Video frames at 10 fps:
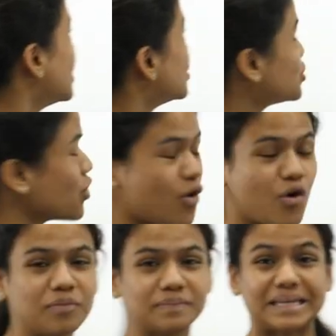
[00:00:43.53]

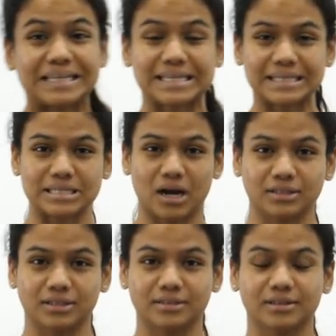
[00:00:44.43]
So let's get
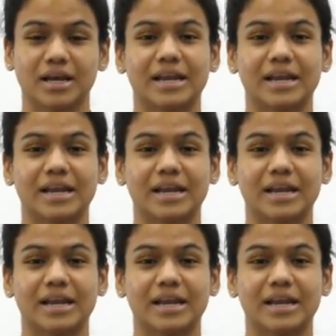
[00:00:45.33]
started.